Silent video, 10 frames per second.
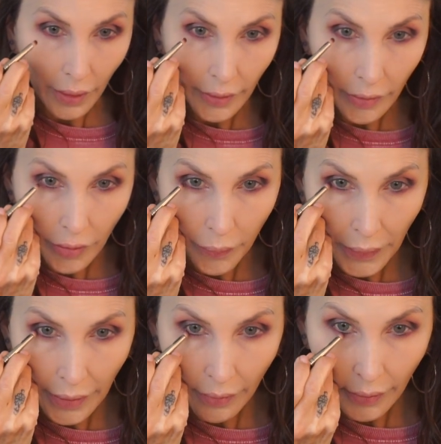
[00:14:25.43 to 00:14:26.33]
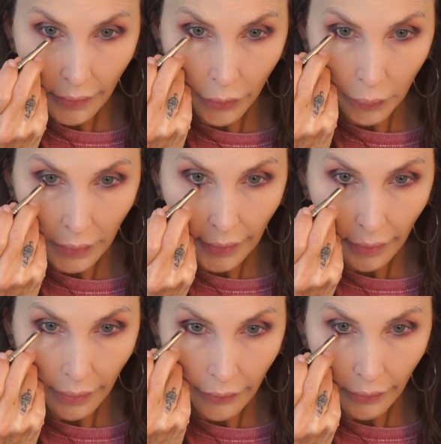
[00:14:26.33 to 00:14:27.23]
I know that Pat likes
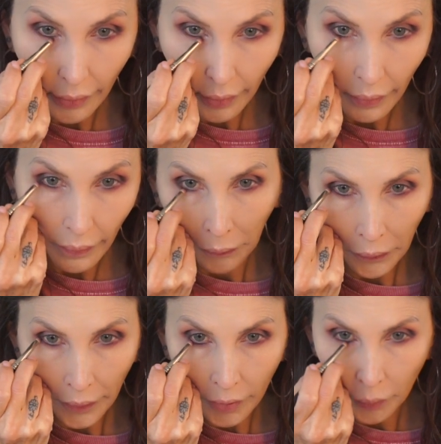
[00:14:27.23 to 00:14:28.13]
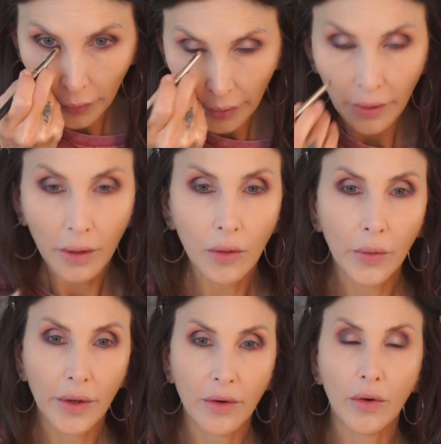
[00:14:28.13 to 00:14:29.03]
black eyeshadow, so I'm going to bring it all the
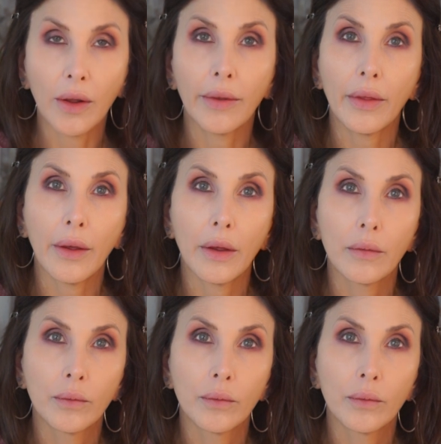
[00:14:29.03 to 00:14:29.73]
way over like that.